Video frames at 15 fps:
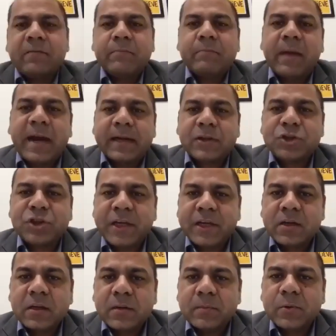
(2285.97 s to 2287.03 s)
Matt
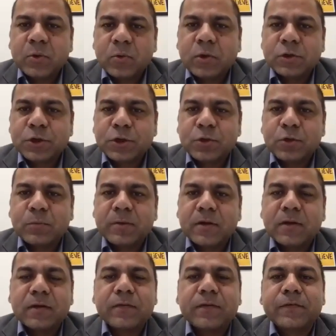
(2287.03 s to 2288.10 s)
Jacob who wants to know,
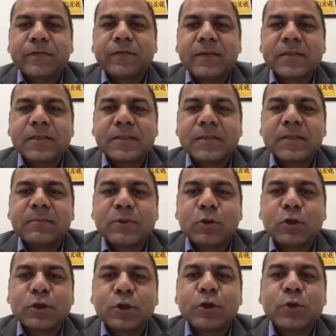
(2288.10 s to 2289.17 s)
Pranav, if the system is
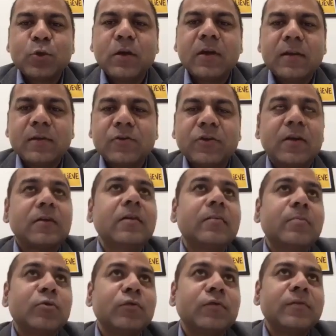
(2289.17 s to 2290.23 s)
also UL 300
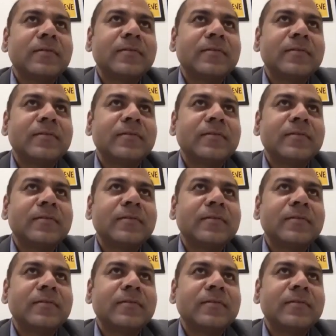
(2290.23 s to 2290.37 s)
approved.